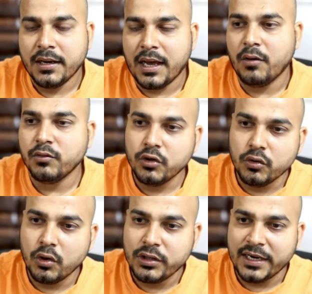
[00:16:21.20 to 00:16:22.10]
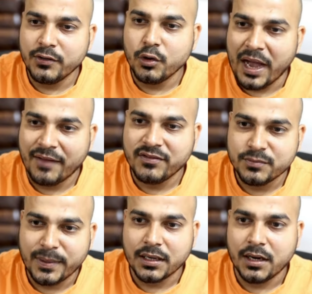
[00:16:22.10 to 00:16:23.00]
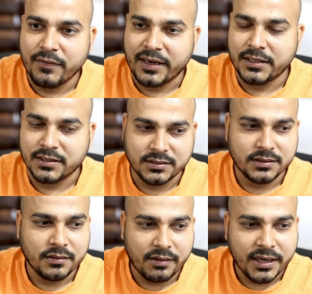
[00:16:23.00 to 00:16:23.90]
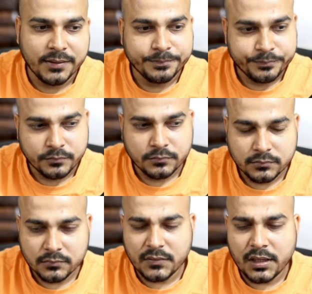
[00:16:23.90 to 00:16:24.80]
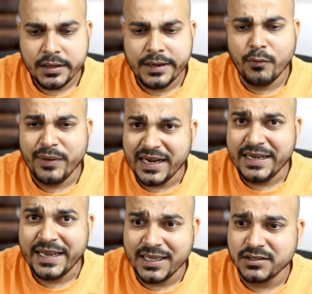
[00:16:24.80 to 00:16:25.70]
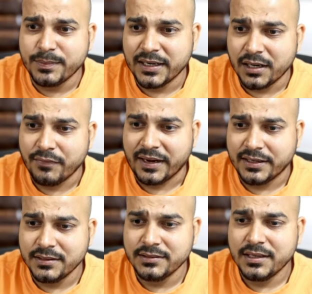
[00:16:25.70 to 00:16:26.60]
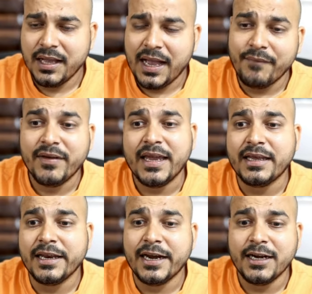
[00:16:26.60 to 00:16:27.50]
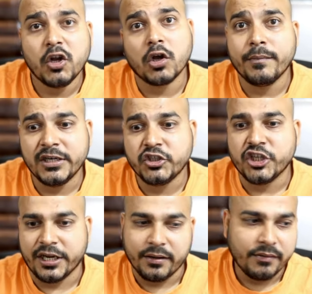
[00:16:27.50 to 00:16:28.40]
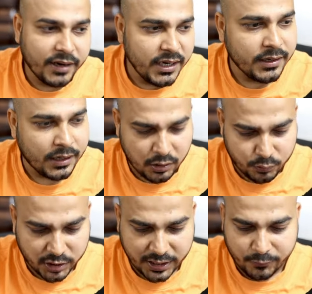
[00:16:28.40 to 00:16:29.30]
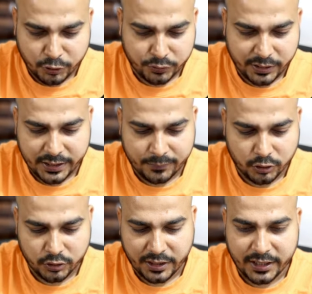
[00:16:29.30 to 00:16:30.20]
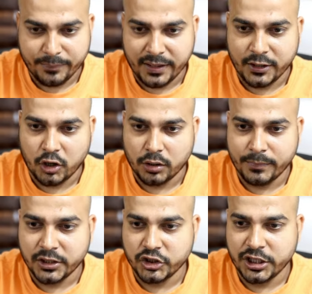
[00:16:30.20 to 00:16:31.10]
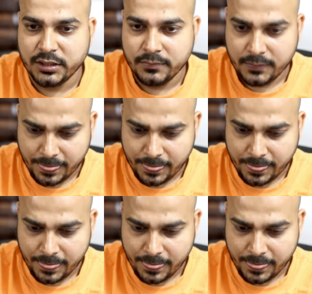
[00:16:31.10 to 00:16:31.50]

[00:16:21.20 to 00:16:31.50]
Now you know that you have this particular vectors, right? Now we can take this particular vectors and we can create a document chain, right? Now what I'm going to write, I'm going to write my document chain,